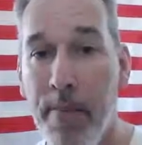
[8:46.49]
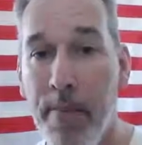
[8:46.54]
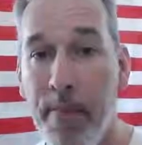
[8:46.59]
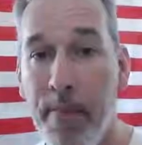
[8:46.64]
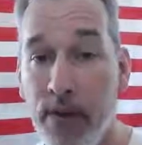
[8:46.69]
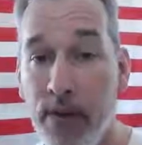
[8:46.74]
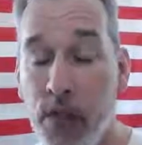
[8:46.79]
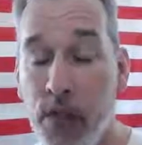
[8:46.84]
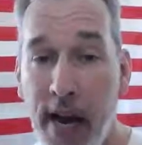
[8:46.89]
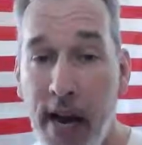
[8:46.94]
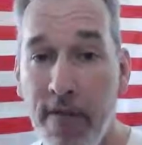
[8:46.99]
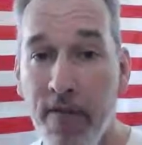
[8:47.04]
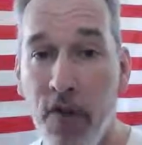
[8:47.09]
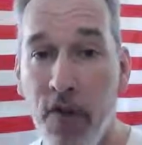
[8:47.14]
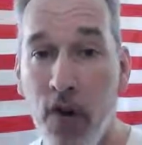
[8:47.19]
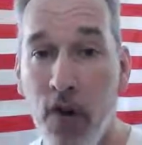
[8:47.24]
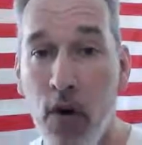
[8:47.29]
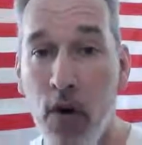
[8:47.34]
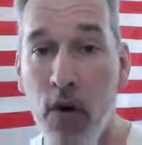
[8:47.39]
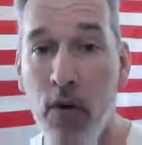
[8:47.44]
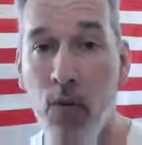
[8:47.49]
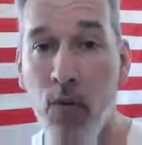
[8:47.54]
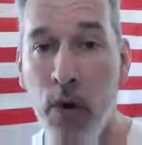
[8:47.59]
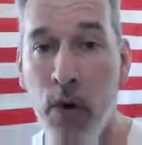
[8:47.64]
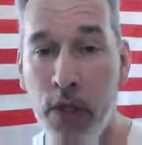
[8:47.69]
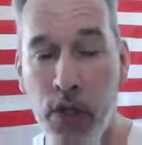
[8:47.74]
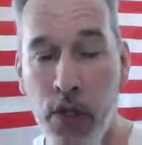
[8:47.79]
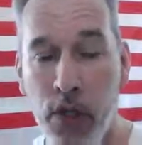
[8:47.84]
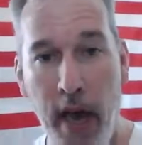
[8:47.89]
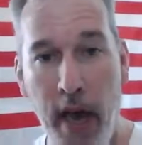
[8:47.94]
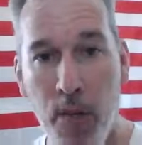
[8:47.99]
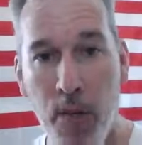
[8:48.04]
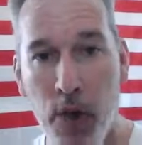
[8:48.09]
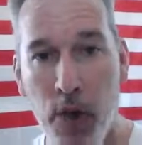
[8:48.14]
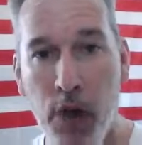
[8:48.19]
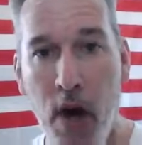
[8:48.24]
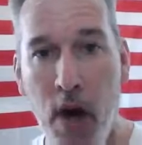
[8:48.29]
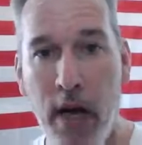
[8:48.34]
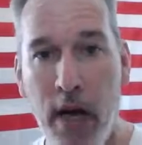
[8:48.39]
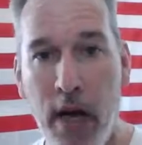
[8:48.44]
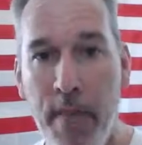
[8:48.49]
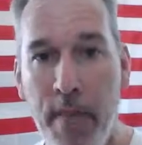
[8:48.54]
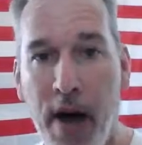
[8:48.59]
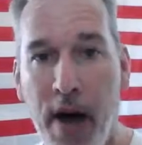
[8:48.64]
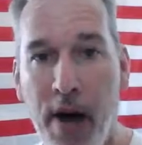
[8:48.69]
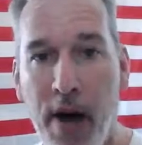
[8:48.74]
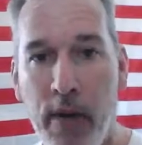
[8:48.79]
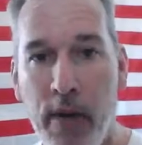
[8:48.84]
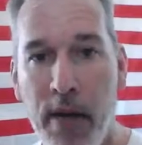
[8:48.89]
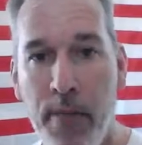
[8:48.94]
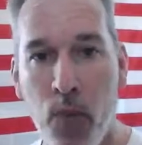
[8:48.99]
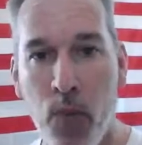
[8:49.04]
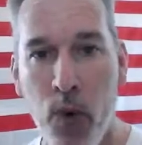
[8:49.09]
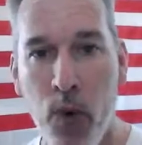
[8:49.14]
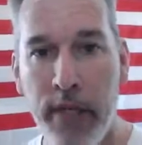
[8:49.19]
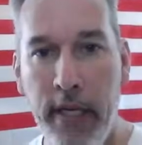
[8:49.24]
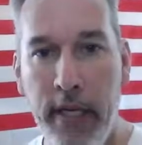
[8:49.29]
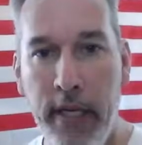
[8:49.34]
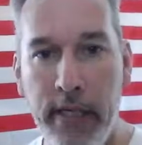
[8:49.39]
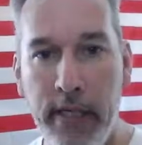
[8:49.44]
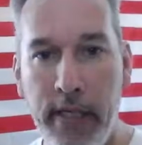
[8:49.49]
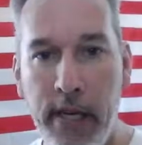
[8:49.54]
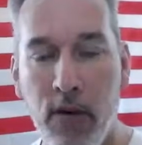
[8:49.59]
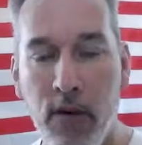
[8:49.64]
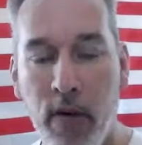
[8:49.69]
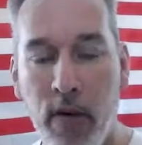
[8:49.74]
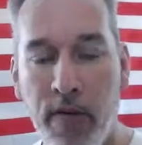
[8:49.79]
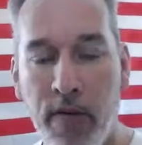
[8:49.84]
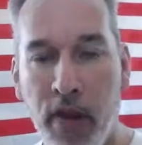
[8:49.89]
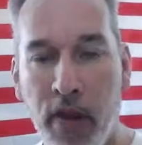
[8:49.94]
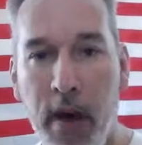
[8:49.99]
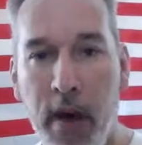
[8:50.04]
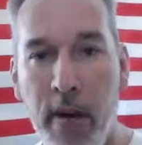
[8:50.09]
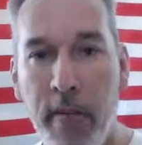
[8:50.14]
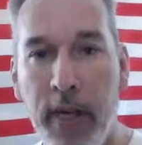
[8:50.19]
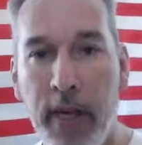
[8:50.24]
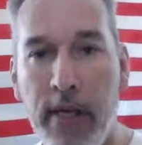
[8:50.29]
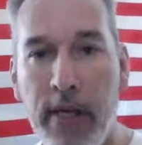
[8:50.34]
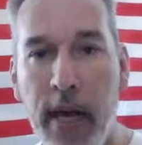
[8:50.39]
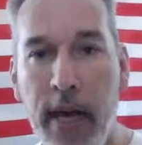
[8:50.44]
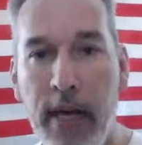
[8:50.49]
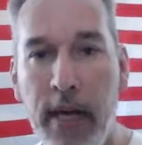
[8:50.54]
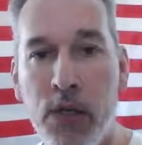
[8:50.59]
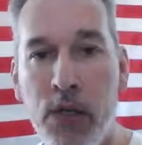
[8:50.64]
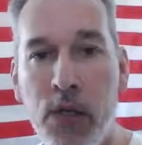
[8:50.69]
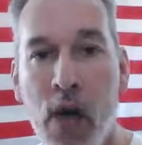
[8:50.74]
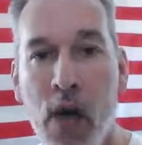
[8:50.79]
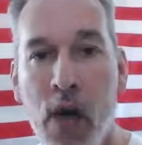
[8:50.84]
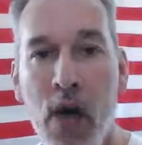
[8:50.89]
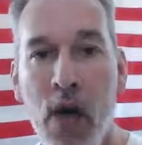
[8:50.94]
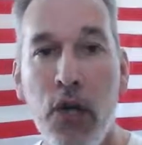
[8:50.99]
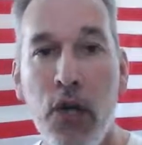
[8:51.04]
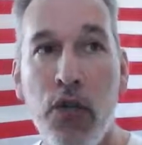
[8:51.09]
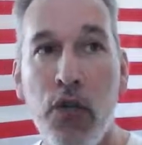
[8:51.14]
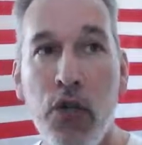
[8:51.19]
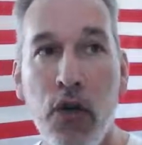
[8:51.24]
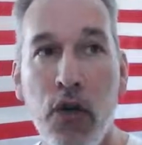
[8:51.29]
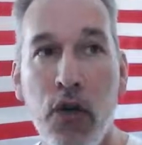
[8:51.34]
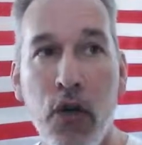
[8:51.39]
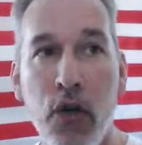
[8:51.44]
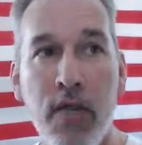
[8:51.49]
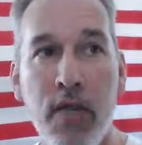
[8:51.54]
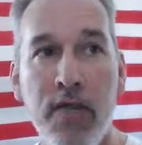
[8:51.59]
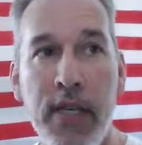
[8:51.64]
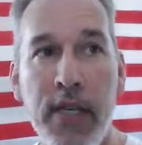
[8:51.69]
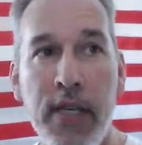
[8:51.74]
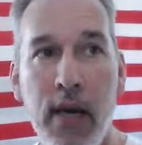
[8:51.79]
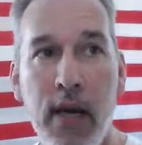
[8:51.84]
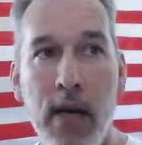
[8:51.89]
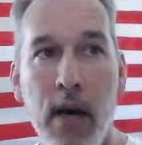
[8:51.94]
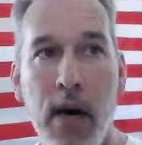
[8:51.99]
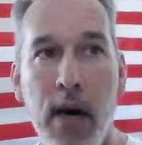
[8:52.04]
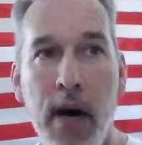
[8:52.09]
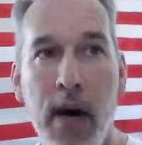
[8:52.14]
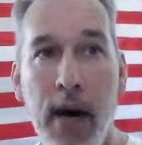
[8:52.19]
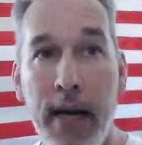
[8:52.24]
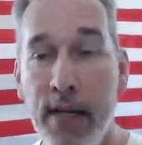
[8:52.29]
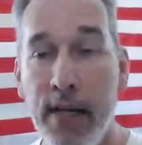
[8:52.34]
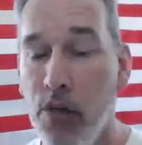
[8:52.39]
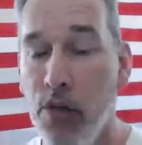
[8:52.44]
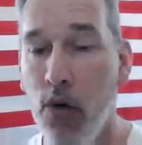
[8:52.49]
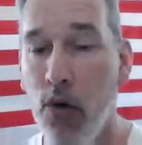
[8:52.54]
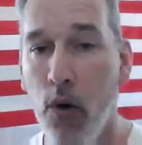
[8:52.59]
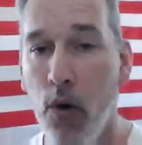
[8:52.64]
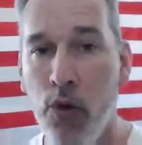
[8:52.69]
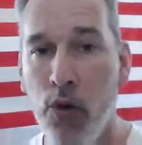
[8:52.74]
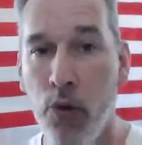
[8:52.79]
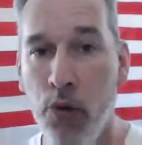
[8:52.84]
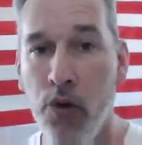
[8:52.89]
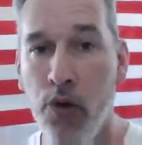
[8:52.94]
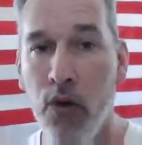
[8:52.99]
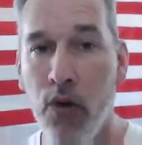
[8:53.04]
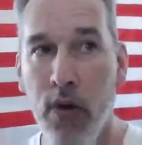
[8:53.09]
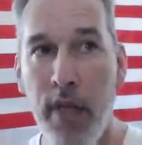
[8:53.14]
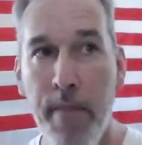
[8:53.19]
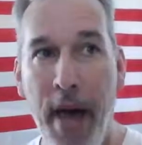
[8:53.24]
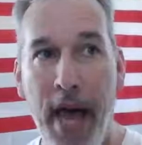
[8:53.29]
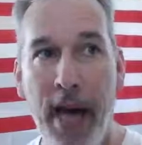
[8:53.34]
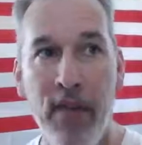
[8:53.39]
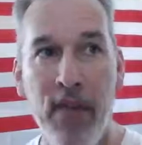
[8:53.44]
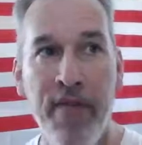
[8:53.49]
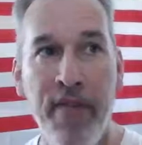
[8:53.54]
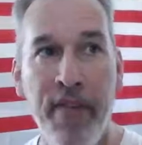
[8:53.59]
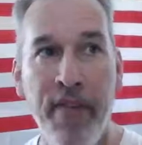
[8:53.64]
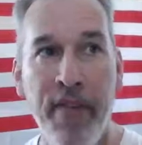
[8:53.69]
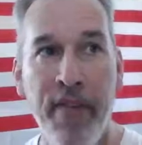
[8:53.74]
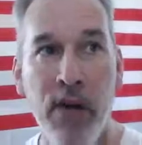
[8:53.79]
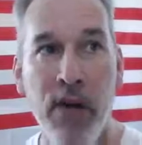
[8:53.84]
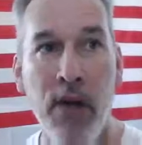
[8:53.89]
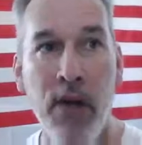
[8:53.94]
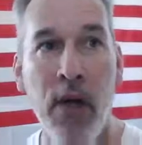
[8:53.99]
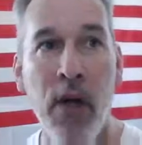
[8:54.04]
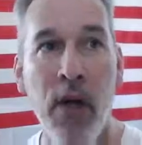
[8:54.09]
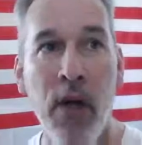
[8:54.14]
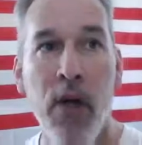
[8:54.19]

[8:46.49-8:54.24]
And several, which again we'll talk about in more detail over the coming days, served as soldiers on the battlefield.